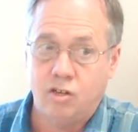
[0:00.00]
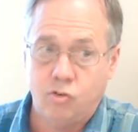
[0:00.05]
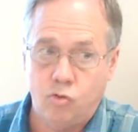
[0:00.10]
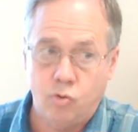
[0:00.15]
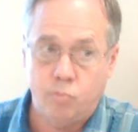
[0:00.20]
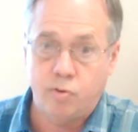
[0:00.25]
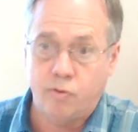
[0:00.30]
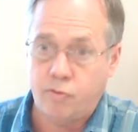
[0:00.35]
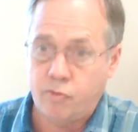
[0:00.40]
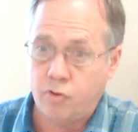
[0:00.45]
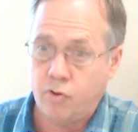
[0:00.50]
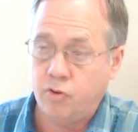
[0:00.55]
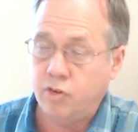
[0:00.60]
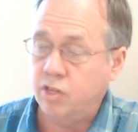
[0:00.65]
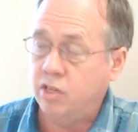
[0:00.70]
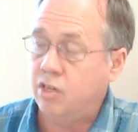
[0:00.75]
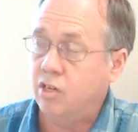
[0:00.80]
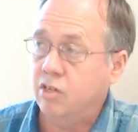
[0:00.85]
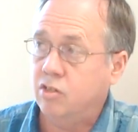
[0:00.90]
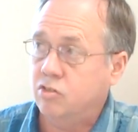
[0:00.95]
a group of 30
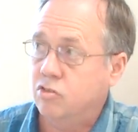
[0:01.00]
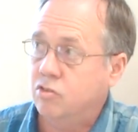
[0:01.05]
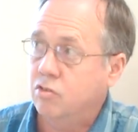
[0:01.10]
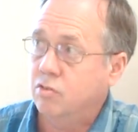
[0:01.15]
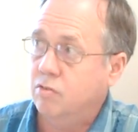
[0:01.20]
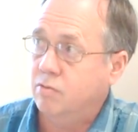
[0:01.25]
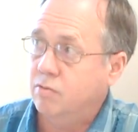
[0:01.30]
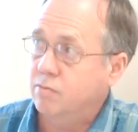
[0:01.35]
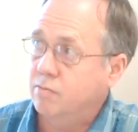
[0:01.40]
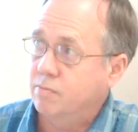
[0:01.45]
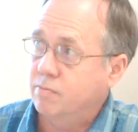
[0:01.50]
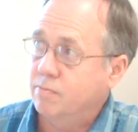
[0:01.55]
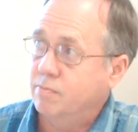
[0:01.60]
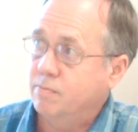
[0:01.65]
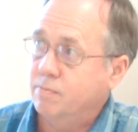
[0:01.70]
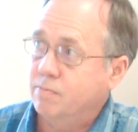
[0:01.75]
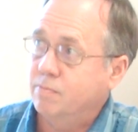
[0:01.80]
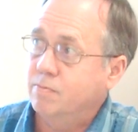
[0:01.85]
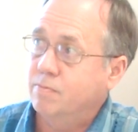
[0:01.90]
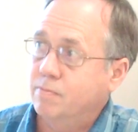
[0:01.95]
kids.
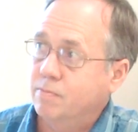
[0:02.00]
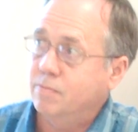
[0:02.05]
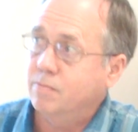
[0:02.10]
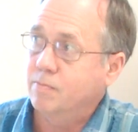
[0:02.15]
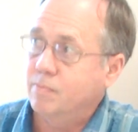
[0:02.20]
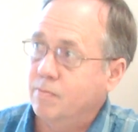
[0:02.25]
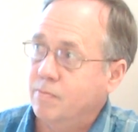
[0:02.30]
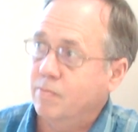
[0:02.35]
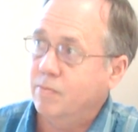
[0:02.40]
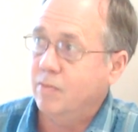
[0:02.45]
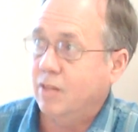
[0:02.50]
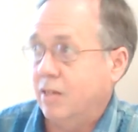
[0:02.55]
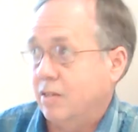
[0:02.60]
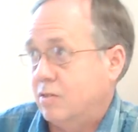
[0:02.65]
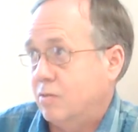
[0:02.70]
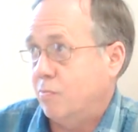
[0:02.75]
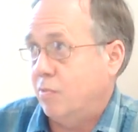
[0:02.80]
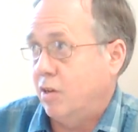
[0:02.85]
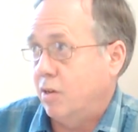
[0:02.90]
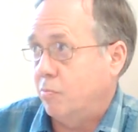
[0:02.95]

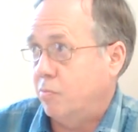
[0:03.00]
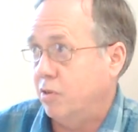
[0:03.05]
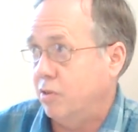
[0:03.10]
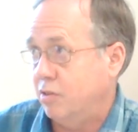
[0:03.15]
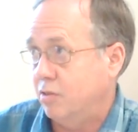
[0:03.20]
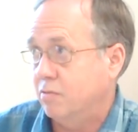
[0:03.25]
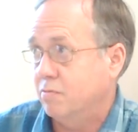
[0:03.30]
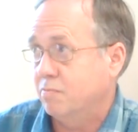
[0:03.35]
That's my opinion.